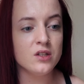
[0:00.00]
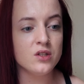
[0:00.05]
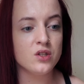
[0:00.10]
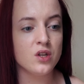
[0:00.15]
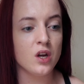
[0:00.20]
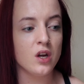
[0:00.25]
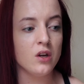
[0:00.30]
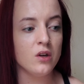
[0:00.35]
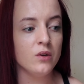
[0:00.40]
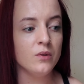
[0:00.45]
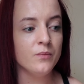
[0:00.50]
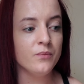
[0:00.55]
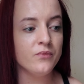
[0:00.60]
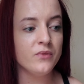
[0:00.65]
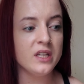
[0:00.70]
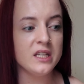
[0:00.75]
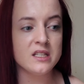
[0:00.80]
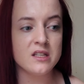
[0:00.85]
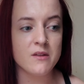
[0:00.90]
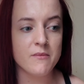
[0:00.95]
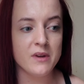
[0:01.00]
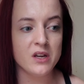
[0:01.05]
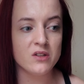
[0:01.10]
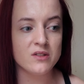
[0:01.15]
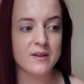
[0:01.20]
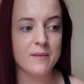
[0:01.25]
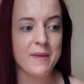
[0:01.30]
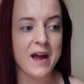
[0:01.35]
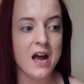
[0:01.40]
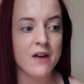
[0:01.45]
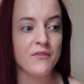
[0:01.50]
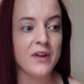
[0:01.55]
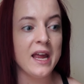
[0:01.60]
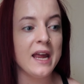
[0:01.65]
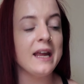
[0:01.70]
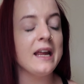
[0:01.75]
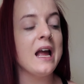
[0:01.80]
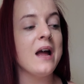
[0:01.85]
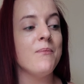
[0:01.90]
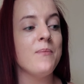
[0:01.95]
So these are the meals I'm
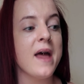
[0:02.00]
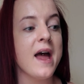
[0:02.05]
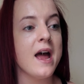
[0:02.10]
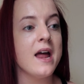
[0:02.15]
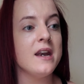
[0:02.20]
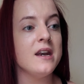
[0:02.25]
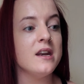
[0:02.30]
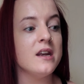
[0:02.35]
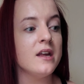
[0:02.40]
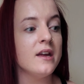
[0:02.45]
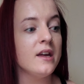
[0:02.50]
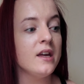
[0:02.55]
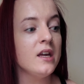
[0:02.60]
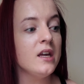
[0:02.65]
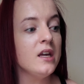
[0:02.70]
having, and then